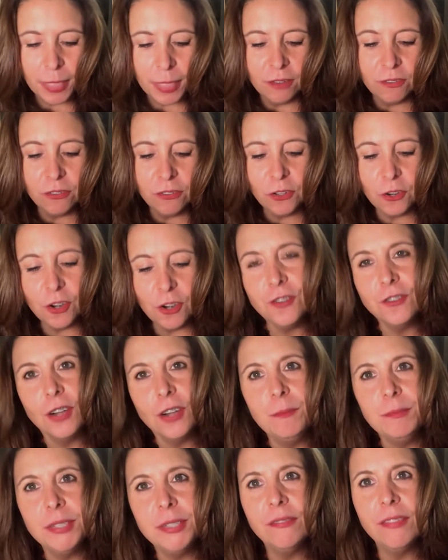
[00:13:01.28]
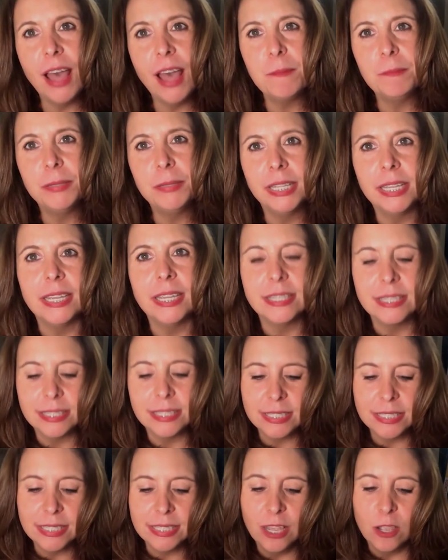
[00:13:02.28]
Flora dreamt of that
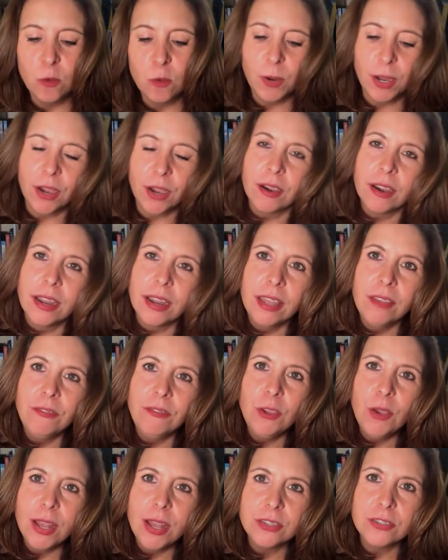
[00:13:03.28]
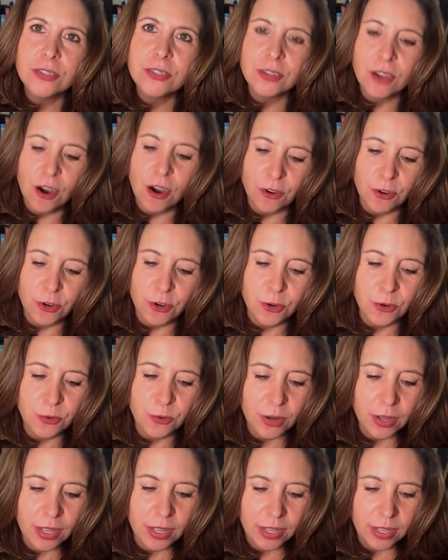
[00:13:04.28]
place where, if you had
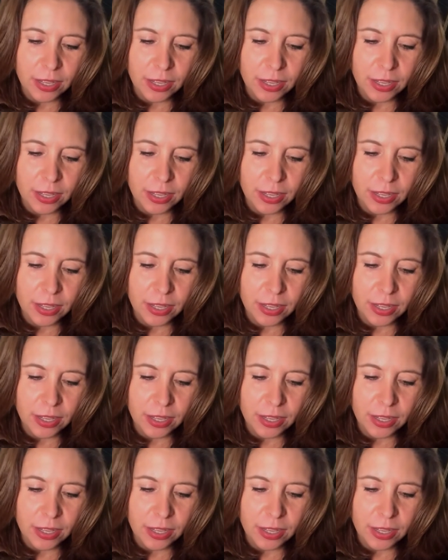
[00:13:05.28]
sorrow,